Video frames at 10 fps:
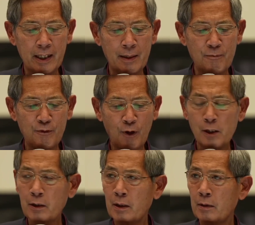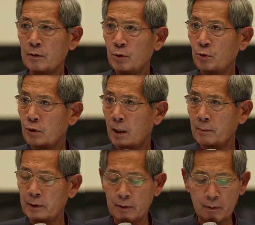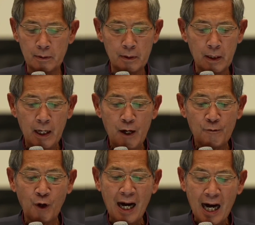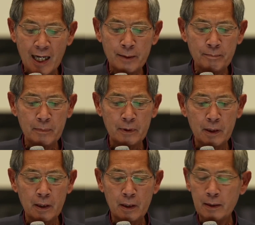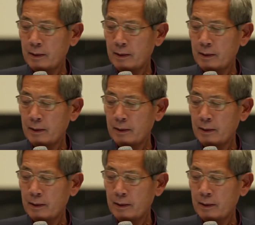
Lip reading: And let the ill-gotten billions benefit your people,